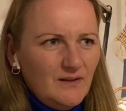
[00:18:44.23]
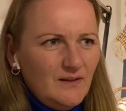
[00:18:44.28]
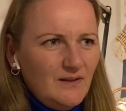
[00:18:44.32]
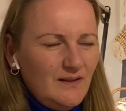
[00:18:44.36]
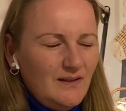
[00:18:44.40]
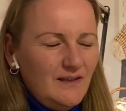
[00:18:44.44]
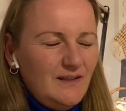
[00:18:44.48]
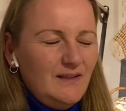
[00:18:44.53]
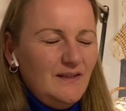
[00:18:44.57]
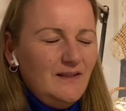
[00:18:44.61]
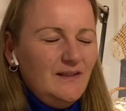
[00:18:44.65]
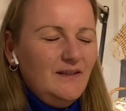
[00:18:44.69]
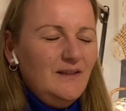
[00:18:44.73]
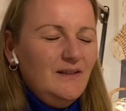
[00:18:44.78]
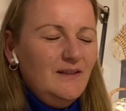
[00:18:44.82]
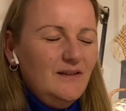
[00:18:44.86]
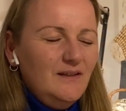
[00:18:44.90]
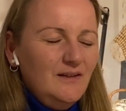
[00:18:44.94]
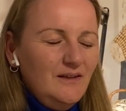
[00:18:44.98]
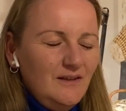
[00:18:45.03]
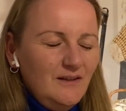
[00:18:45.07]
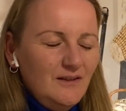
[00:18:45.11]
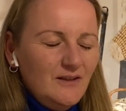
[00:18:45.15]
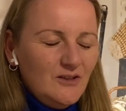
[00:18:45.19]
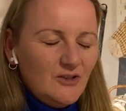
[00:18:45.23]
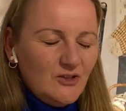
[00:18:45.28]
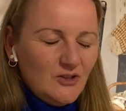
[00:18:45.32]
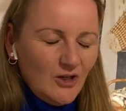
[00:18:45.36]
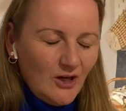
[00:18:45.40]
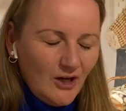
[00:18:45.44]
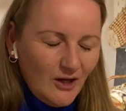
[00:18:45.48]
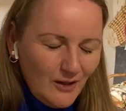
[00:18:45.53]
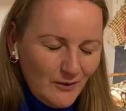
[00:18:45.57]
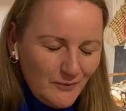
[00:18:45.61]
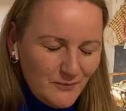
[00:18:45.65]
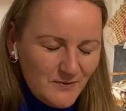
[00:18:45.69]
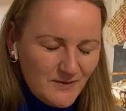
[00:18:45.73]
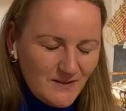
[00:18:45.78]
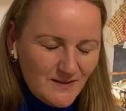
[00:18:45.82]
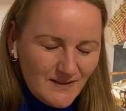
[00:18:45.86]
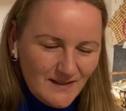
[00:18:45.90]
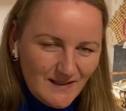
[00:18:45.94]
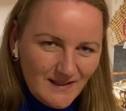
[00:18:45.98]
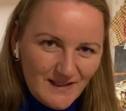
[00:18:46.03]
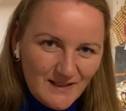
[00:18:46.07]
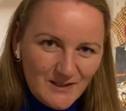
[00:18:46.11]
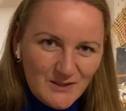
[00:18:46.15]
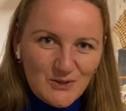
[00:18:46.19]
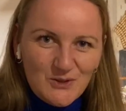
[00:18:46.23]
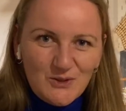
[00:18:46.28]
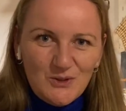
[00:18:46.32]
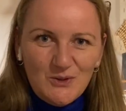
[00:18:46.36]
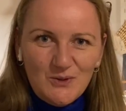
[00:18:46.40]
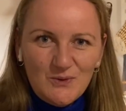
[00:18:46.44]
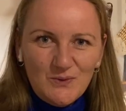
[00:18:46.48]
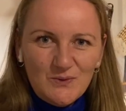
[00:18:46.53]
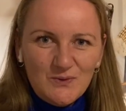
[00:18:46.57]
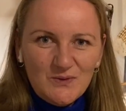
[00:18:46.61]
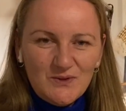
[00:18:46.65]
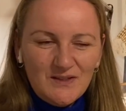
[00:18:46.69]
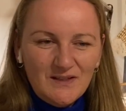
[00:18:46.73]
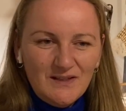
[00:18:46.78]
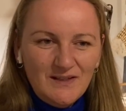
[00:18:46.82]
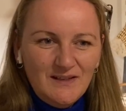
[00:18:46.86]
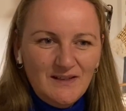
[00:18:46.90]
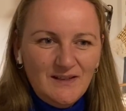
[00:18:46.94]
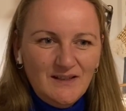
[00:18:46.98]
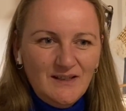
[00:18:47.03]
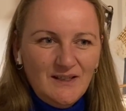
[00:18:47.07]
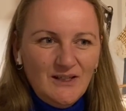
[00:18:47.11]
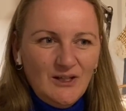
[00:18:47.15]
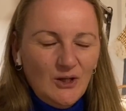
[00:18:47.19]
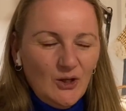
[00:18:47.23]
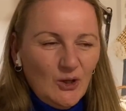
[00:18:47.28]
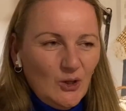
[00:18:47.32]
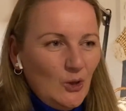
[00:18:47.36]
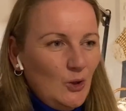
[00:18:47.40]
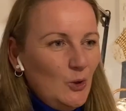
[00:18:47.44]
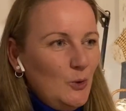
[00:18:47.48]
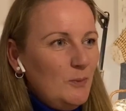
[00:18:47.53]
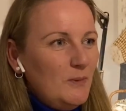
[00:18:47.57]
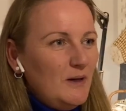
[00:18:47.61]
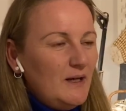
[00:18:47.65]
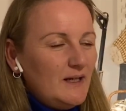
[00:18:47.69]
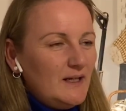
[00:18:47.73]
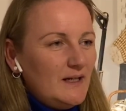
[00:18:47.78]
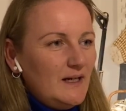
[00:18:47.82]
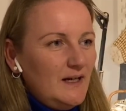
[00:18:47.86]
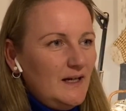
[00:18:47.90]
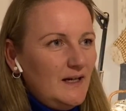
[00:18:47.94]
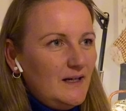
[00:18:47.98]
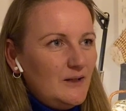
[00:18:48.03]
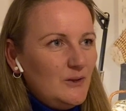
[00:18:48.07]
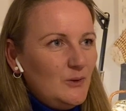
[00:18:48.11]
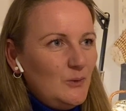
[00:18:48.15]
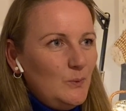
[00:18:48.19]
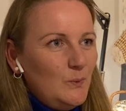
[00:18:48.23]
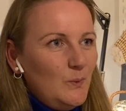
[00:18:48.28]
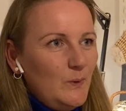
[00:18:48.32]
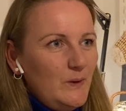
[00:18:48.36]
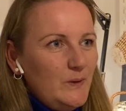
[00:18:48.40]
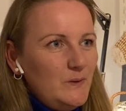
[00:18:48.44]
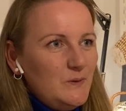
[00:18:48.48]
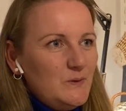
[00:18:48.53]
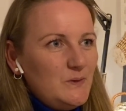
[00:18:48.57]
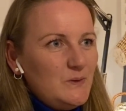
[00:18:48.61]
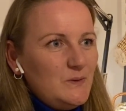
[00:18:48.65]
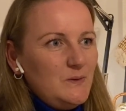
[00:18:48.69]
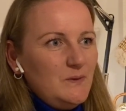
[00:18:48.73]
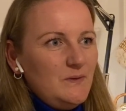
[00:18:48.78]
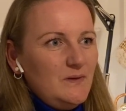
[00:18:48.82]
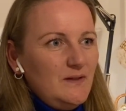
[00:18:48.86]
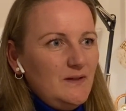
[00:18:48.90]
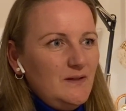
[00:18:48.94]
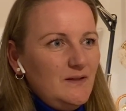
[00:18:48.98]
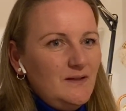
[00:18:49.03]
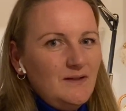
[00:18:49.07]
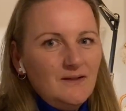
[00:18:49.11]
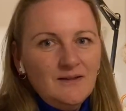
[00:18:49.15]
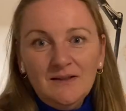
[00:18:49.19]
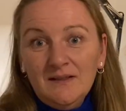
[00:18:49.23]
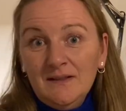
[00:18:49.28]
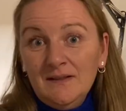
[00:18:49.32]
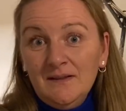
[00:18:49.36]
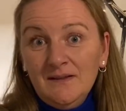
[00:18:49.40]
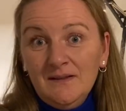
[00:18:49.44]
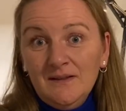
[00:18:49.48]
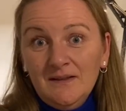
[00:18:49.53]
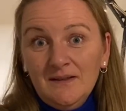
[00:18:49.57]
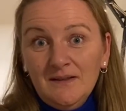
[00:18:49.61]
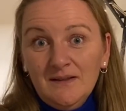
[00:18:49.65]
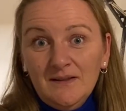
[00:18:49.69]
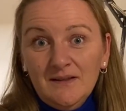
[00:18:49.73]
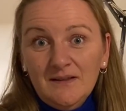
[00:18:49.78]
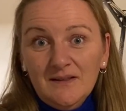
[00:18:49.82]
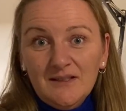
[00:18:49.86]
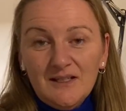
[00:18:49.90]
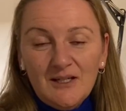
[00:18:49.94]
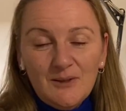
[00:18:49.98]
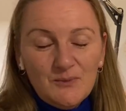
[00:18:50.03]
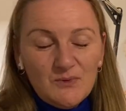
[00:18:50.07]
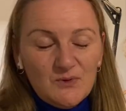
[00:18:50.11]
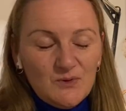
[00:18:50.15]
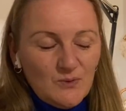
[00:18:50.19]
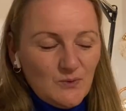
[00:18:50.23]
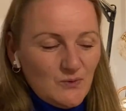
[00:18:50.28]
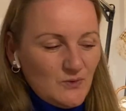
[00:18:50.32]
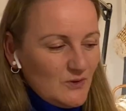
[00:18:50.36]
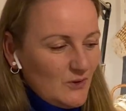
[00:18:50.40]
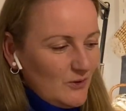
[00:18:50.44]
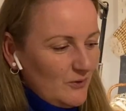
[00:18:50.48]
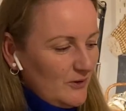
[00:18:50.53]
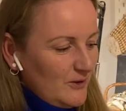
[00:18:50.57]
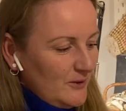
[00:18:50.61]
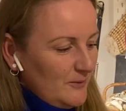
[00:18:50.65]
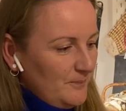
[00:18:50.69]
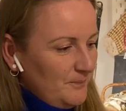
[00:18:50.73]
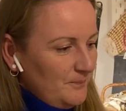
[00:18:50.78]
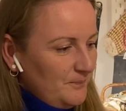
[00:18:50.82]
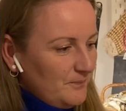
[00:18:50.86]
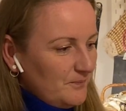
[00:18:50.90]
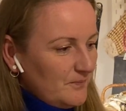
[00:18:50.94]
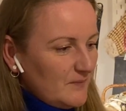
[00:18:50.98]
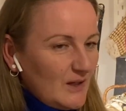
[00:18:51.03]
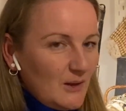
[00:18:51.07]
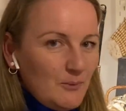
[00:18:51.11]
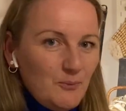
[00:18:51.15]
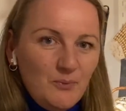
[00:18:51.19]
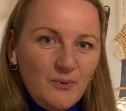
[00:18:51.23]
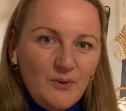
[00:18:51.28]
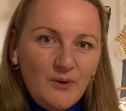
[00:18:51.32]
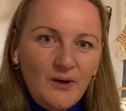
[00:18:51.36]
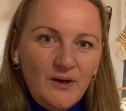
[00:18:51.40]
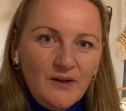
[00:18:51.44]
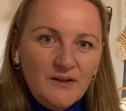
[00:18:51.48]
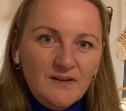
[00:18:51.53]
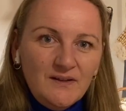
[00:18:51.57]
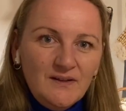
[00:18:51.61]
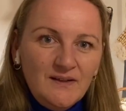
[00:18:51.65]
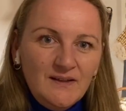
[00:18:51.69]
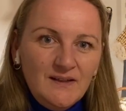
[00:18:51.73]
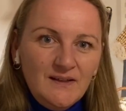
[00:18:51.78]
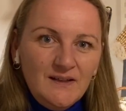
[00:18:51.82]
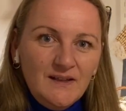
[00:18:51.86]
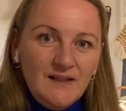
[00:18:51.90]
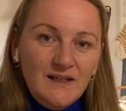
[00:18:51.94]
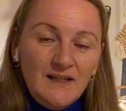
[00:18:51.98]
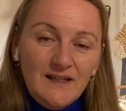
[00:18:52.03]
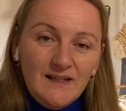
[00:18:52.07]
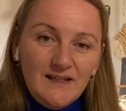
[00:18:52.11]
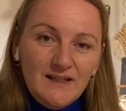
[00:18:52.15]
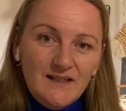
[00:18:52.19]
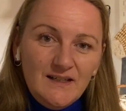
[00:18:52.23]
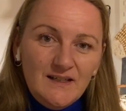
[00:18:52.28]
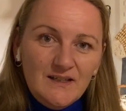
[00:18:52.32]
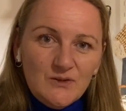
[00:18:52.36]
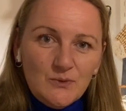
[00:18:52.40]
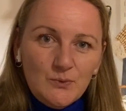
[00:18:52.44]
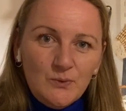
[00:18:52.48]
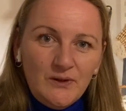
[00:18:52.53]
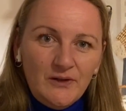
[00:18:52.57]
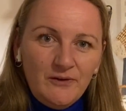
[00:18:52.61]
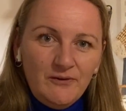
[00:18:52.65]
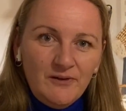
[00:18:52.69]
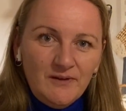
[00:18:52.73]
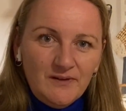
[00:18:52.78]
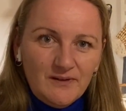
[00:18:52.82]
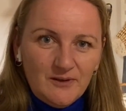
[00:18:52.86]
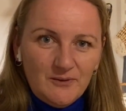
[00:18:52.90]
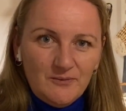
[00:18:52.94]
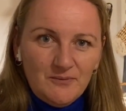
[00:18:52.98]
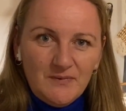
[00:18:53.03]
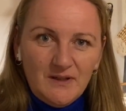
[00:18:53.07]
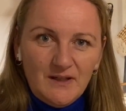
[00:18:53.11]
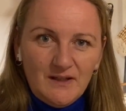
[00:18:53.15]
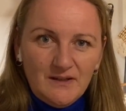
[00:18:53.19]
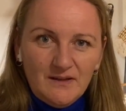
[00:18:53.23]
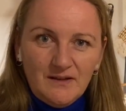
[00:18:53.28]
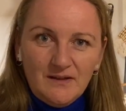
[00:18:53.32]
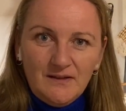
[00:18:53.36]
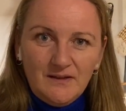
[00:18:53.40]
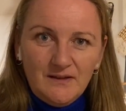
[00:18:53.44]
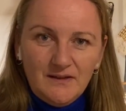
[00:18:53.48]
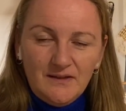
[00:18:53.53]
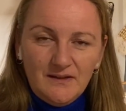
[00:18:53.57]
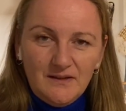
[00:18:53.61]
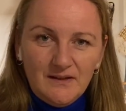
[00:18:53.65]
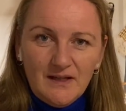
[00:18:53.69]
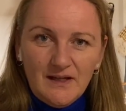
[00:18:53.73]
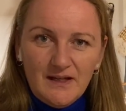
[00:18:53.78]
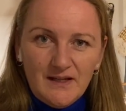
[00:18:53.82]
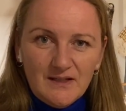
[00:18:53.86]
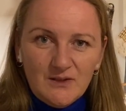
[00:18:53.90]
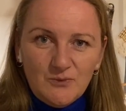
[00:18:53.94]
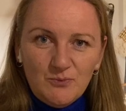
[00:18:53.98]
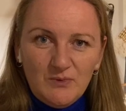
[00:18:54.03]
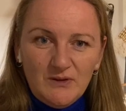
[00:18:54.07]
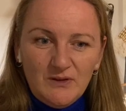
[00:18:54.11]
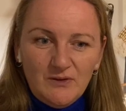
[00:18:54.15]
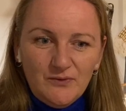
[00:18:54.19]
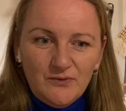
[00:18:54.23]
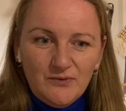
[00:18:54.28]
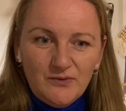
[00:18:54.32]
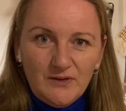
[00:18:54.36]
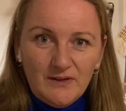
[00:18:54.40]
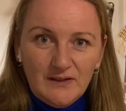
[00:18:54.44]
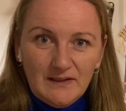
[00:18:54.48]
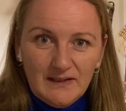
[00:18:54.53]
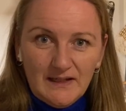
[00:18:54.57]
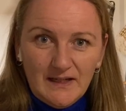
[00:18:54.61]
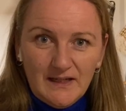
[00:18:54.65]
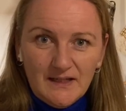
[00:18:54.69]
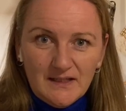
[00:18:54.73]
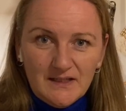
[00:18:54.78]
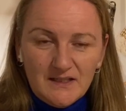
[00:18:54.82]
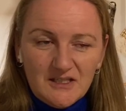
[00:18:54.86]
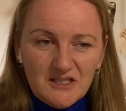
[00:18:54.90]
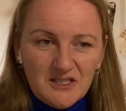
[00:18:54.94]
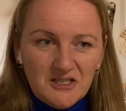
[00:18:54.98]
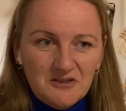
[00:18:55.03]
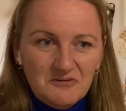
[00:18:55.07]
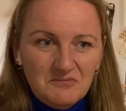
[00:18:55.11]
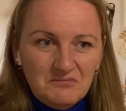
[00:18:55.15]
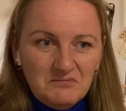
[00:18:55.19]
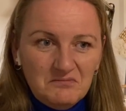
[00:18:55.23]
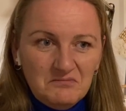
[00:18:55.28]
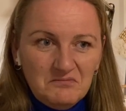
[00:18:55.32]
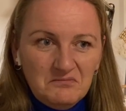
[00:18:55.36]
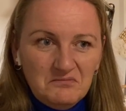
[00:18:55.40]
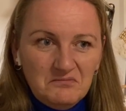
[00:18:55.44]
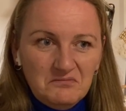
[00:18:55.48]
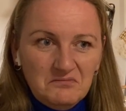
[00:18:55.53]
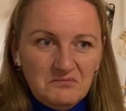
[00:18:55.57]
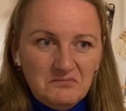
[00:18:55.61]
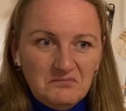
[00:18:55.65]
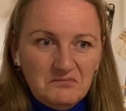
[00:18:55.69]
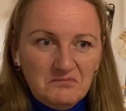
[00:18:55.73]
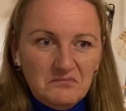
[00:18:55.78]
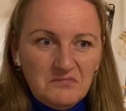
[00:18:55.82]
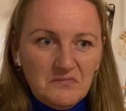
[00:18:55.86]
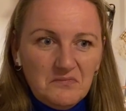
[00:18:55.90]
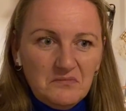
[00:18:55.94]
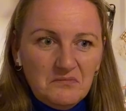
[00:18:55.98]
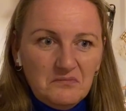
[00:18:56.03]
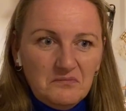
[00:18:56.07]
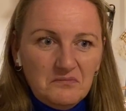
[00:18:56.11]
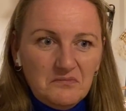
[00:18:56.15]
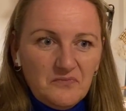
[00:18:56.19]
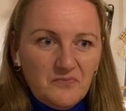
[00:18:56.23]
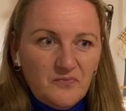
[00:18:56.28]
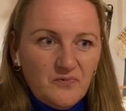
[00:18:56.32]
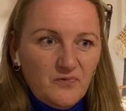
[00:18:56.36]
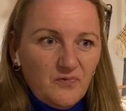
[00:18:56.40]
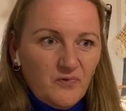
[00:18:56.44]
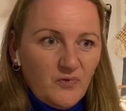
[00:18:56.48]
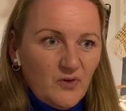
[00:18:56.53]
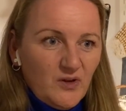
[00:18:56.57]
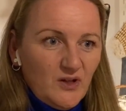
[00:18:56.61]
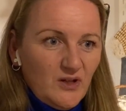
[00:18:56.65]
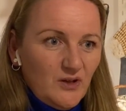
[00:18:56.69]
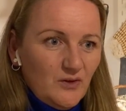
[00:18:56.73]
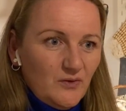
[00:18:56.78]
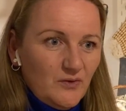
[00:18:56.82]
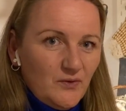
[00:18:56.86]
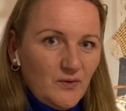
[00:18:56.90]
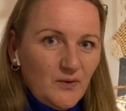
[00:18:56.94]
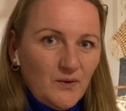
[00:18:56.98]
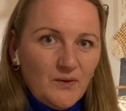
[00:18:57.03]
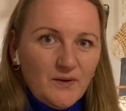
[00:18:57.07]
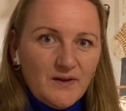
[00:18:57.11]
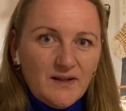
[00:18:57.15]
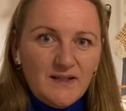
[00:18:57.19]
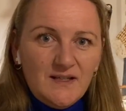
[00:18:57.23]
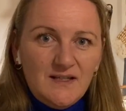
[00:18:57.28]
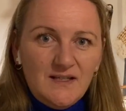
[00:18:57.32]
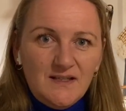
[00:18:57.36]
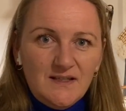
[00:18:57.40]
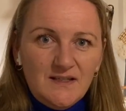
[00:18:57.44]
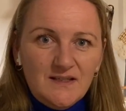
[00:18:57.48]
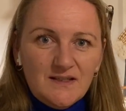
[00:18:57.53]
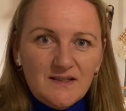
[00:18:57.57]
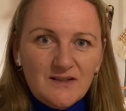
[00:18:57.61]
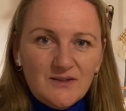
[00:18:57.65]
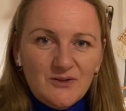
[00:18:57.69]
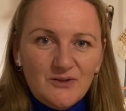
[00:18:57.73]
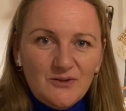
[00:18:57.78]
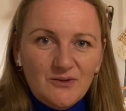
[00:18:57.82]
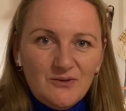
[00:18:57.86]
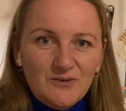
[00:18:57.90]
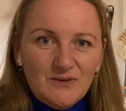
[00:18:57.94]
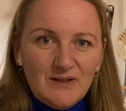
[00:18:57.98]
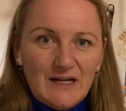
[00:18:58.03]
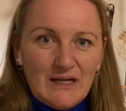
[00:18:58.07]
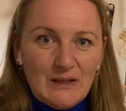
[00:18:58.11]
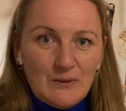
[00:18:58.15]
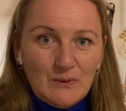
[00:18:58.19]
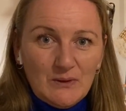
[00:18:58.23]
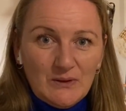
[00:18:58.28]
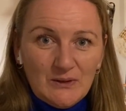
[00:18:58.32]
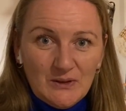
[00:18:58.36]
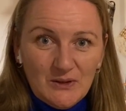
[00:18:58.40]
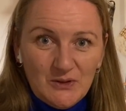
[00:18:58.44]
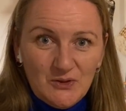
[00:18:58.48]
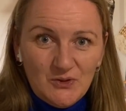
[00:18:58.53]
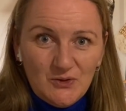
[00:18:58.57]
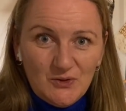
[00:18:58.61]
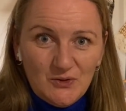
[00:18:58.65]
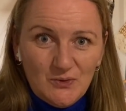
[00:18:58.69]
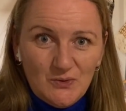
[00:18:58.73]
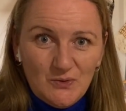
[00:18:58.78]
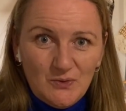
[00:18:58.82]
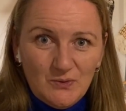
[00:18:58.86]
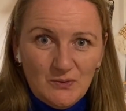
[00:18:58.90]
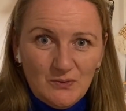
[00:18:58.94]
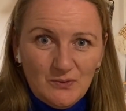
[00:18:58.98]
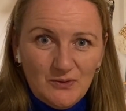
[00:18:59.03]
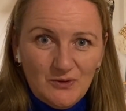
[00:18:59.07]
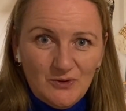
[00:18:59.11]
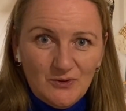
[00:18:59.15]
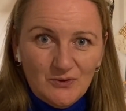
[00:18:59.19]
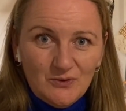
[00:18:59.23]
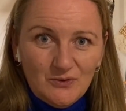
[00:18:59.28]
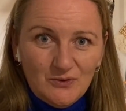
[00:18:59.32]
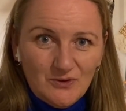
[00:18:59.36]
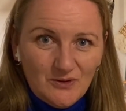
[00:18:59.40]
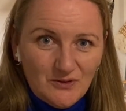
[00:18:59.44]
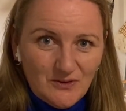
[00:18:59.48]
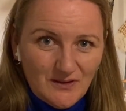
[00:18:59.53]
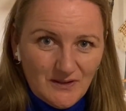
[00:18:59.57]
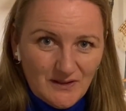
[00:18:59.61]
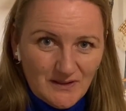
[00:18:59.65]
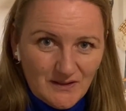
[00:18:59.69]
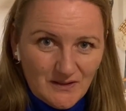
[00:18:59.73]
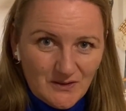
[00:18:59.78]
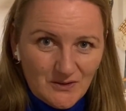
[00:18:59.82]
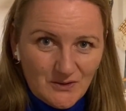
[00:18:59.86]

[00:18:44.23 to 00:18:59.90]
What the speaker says: Heel, cuffs and toes. Oh my god, words today. I'm so sorry. But he's wearing them, and he has been for the last 3 or 4 days, so I will not show you his